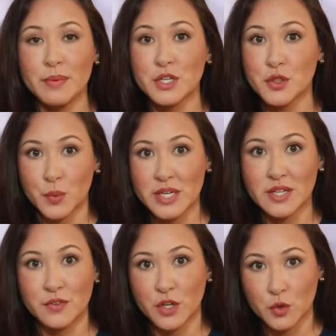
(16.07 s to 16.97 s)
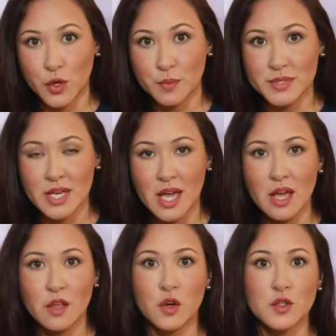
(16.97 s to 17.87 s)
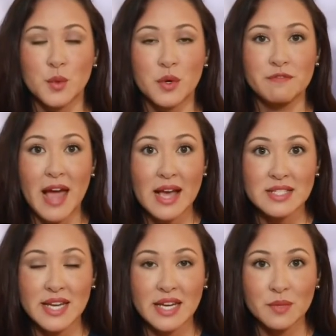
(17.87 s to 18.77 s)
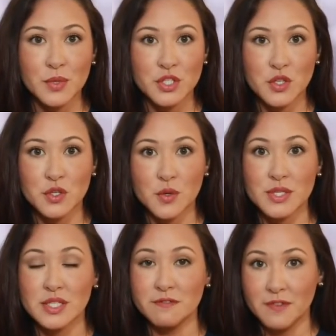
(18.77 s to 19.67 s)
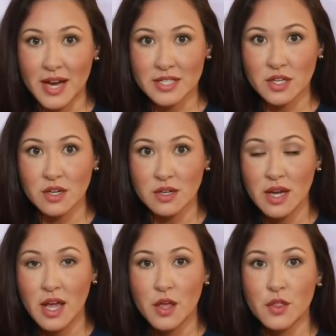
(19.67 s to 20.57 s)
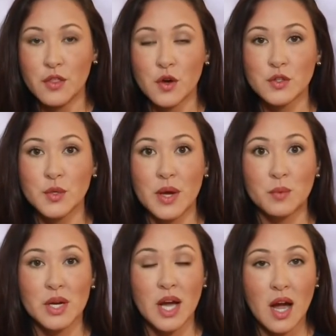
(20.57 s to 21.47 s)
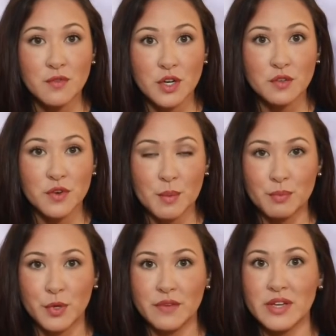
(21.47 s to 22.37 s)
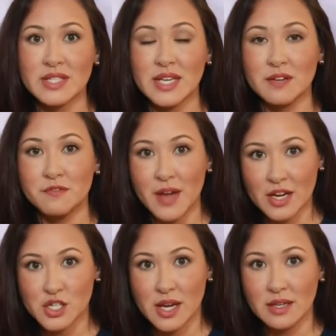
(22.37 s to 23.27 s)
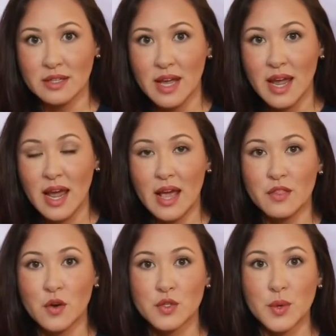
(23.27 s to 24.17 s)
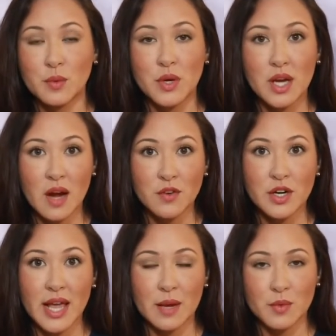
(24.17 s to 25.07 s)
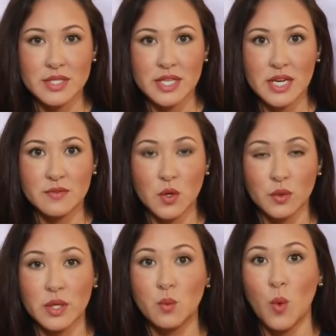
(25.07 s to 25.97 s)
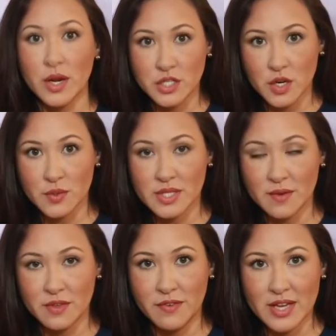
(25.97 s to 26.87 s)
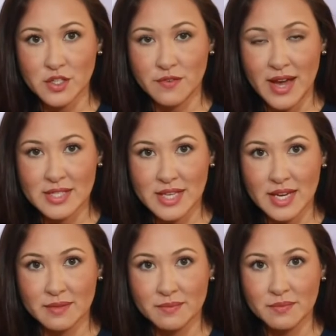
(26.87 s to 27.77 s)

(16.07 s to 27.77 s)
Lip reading: into three different groups. Those who were vaccinated with 2 doses of Pfizer, those who had recovered from a previous infection, and those who had recovered and received only 1 dose of the Pfizer vaccine.